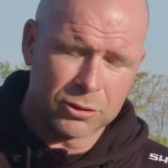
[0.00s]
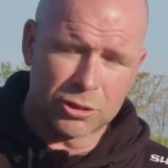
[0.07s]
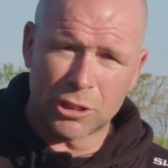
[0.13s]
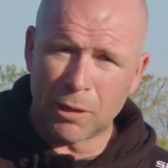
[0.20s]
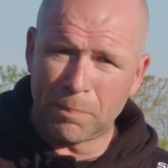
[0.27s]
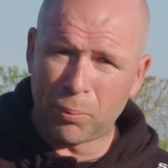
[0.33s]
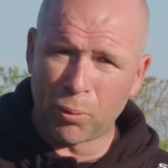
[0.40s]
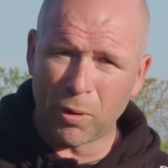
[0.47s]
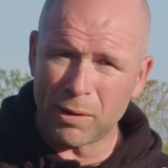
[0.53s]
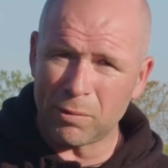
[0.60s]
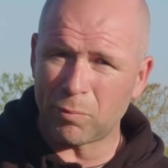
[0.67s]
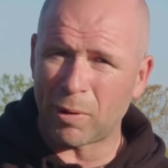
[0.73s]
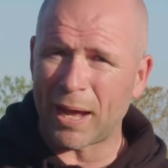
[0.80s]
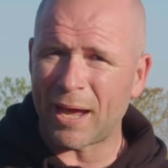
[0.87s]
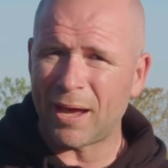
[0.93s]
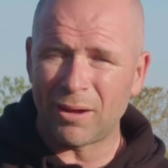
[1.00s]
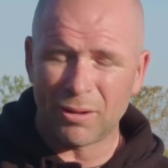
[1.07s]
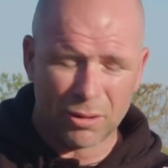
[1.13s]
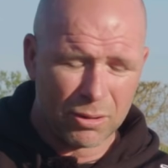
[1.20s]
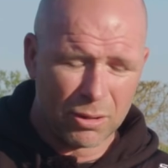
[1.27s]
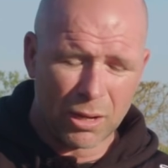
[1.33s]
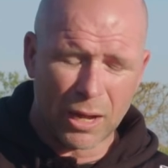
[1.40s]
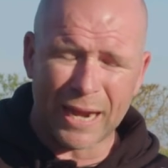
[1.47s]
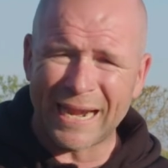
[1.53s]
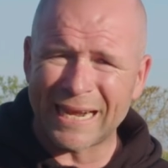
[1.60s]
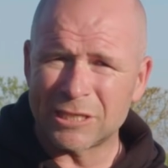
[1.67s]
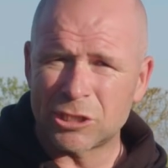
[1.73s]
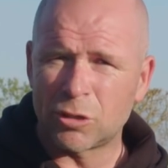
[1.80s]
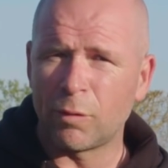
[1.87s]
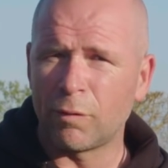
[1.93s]
to the point where an
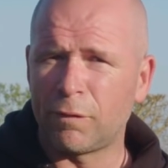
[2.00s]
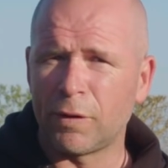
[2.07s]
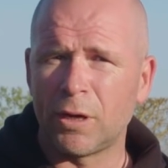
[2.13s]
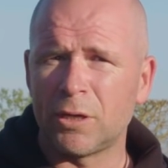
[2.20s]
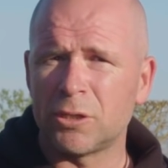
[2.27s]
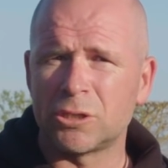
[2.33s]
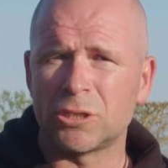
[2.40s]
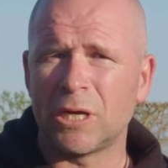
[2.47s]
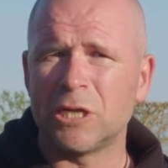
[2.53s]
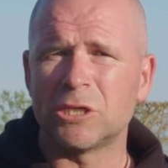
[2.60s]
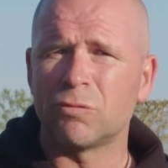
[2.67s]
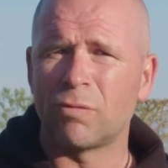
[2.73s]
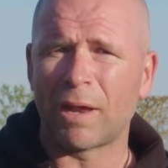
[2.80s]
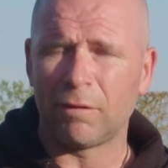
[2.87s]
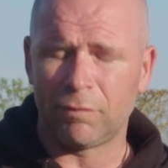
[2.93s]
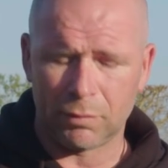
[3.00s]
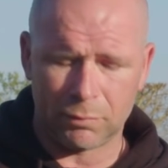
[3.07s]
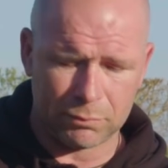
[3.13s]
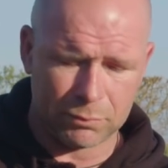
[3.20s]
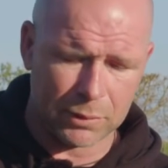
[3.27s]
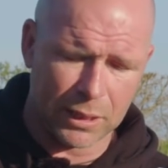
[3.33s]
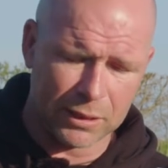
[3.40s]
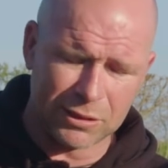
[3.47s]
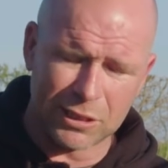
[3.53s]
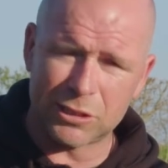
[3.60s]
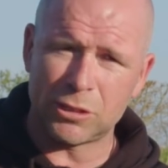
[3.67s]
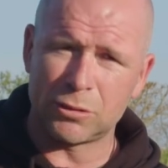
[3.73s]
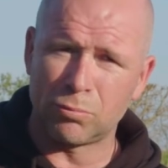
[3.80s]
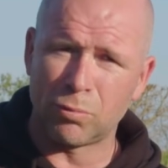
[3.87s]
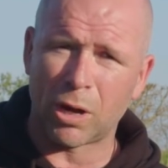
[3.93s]
anti-reverse is irrelevant. And
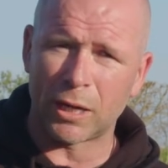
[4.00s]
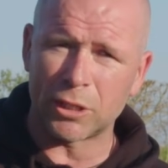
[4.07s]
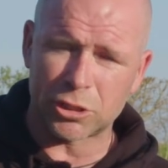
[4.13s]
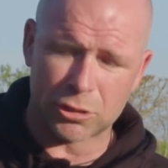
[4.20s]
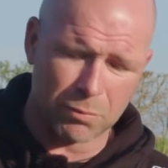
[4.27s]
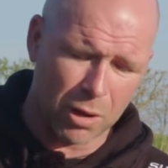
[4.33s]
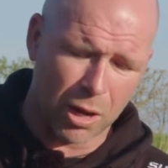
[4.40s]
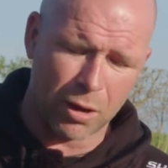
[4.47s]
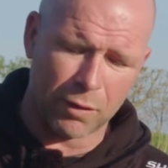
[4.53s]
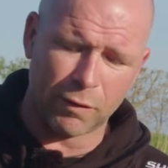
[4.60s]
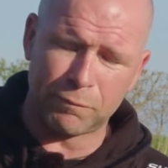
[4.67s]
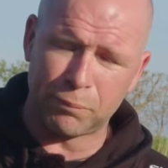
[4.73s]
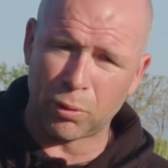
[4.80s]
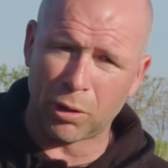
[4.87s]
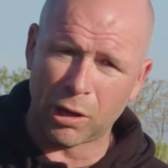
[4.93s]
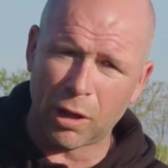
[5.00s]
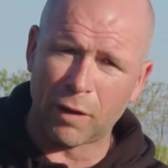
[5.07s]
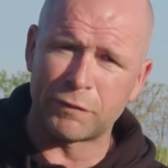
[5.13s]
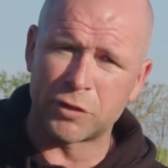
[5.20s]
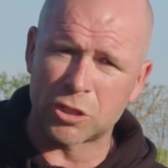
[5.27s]
this is why Shimano have put a lot of